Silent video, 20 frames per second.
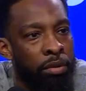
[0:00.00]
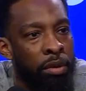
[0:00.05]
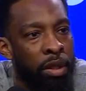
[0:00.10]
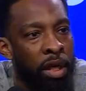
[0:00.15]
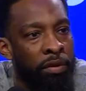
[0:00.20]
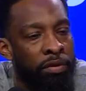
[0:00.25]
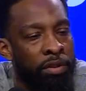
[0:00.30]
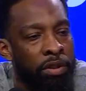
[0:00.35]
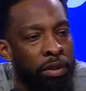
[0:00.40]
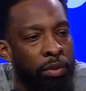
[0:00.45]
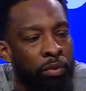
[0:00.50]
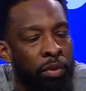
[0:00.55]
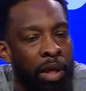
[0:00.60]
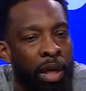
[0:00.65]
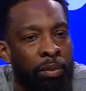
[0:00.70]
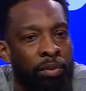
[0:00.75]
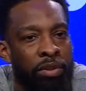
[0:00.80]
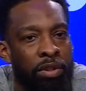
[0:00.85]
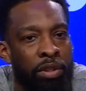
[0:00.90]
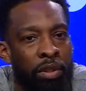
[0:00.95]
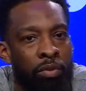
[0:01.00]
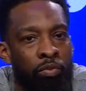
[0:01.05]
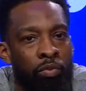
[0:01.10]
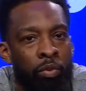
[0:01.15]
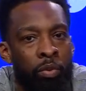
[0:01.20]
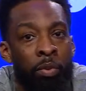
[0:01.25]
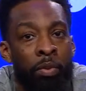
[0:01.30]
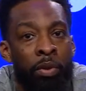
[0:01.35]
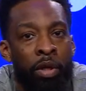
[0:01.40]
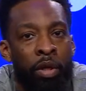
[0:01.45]
Obviously, when I was in,
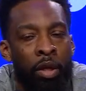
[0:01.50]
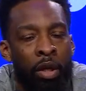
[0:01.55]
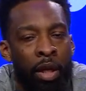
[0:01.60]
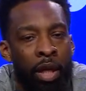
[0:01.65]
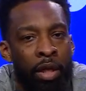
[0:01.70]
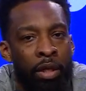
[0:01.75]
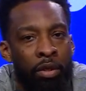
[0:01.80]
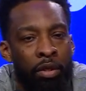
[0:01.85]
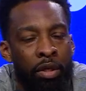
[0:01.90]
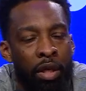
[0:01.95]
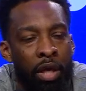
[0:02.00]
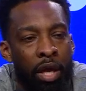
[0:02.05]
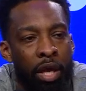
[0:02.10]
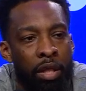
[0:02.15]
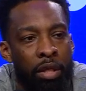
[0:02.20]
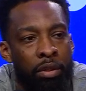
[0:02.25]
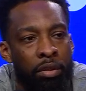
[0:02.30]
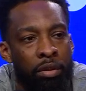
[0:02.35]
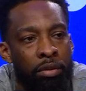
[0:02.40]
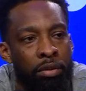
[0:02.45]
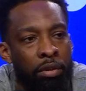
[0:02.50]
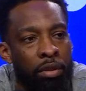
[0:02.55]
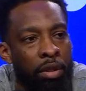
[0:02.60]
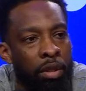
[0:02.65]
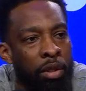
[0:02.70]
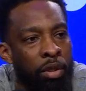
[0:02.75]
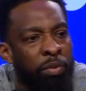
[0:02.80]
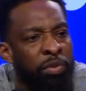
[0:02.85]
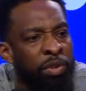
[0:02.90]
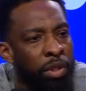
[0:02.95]
we were in Orlando together. You
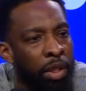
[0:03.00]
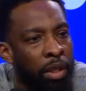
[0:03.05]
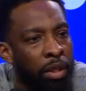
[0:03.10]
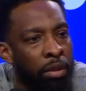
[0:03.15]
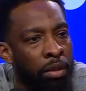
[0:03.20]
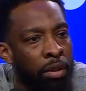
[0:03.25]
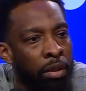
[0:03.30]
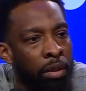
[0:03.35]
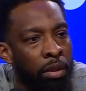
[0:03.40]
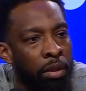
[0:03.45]
know, he was young.